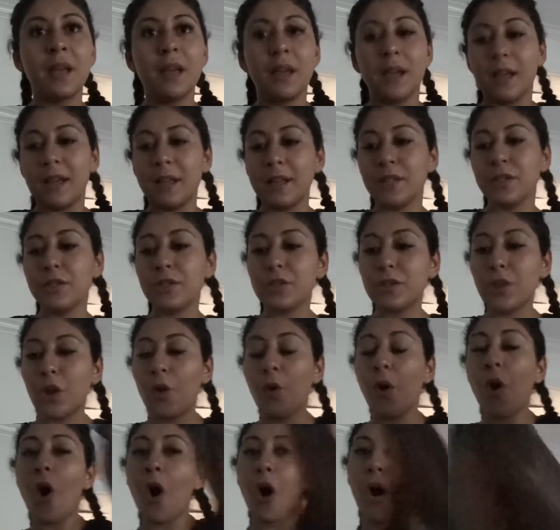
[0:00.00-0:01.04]
it's
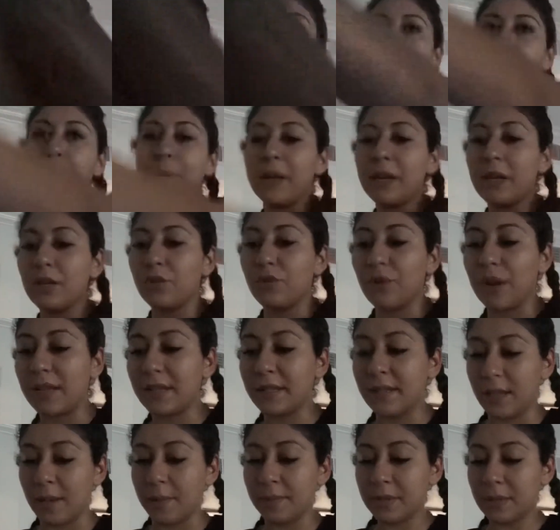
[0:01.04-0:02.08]
so hard for me to
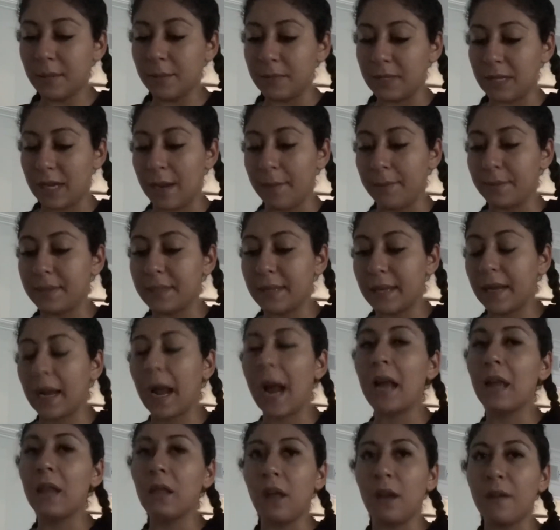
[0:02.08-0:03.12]
dress up sometimes. Like,
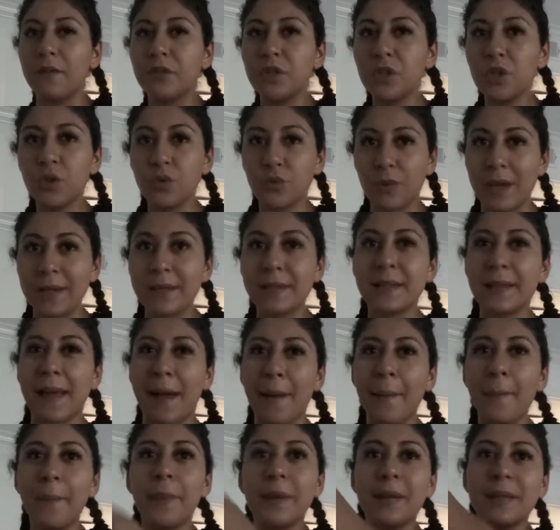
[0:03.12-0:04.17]
I love to dress
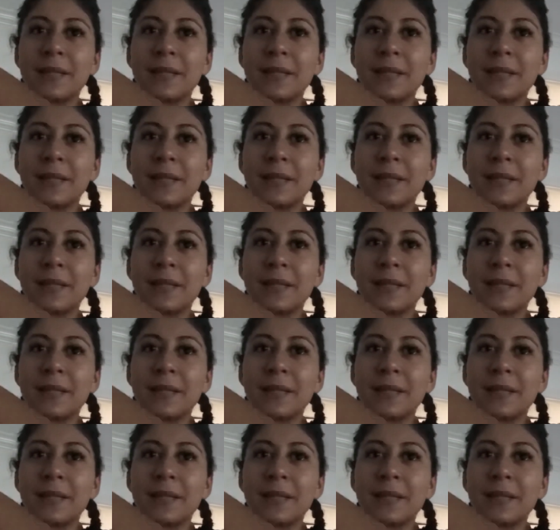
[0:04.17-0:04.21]
up, but